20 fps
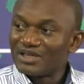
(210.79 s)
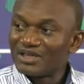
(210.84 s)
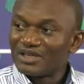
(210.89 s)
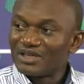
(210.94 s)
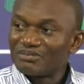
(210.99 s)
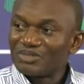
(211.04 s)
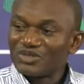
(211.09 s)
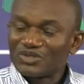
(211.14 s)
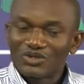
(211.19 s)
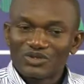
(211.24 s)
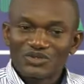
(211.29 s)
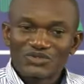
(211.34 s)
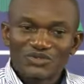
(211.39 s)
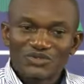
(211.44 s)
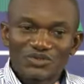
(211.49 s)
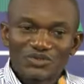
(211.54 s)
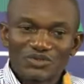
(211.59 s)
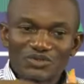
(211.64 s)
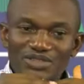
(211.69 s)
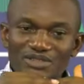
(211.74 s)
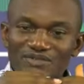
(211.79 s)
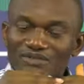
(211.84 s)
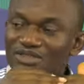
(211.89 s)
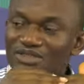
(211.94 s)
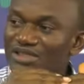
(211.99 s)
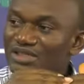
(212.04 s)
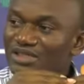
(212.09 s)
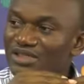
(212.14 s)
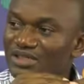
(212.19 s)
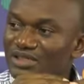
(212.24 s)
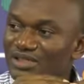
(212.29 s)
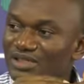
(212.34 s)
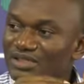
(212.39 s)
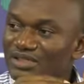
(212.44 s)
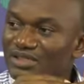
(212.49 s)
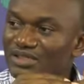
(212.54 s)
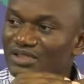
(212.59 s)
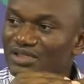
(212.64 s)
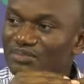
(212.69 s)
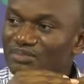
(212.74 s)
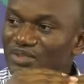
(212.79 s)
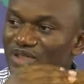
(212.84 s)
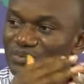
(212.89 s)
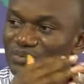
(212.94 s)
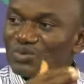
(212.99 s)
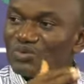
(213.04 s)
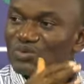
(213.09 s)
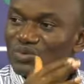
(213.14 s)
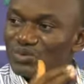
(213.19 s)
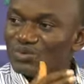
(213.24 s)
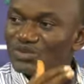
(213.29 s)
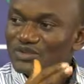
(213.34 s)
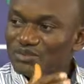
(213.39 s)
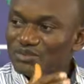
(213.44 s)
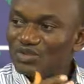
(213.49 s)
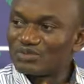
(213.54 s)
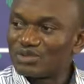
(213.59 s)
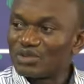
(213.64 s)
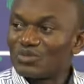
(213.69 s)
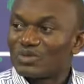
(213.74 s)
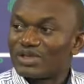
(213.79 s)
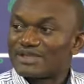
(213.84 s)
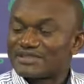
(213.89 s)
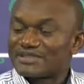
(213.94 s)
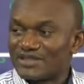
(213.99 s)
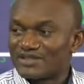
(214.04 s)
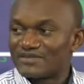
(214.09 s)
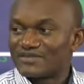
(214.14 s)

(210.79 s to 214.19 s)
but also even the people whose problem we are solving.